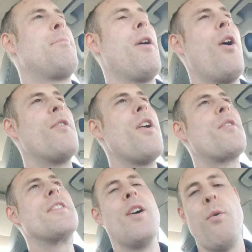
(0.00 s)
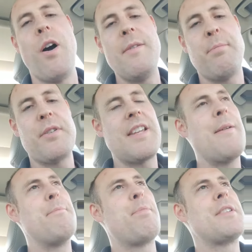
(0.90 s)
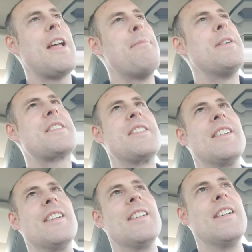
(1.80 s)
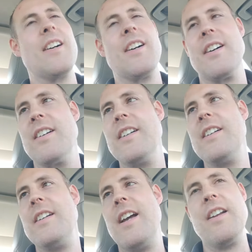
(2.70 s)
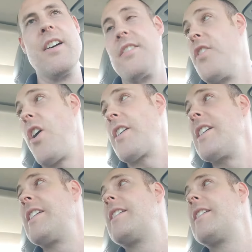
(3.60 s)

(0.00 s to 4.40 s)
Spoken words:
Oh no, you know what? Put that bitch in a doggy